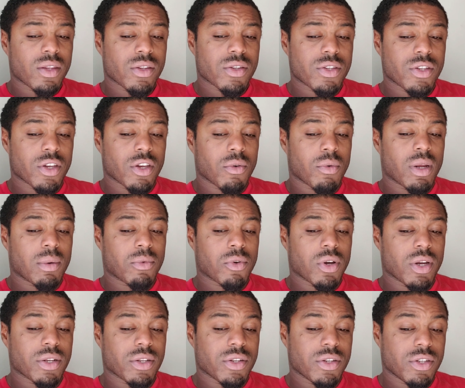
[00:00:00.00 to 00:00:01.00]
So what I'm
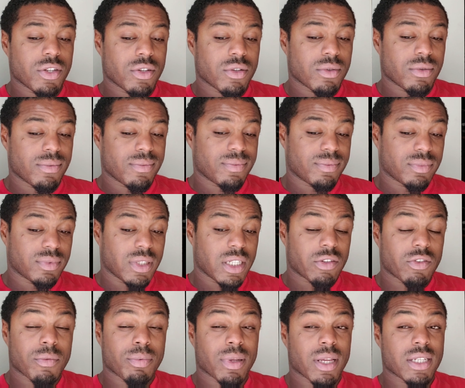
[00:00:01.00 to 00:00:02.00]
going to do
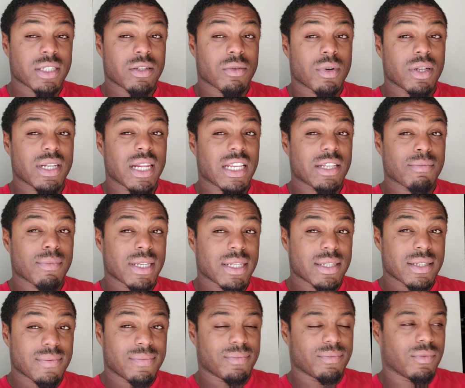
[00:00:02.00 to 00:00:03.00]
is replace the one
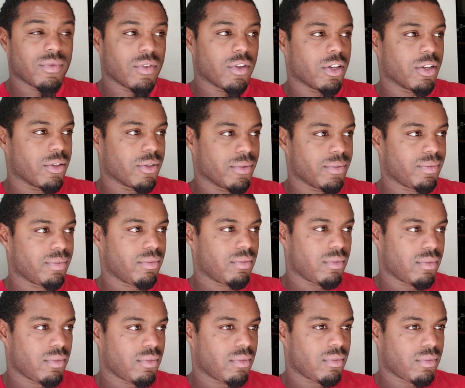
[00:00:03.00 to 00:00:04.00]
that's well,
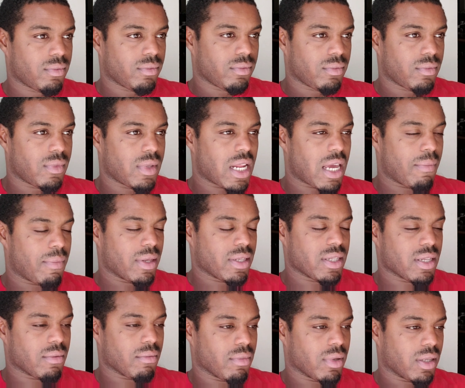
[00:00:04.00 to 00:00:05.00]
not
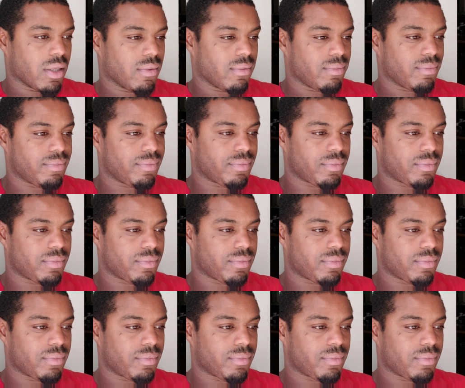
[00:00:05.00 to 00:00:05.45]
missing, but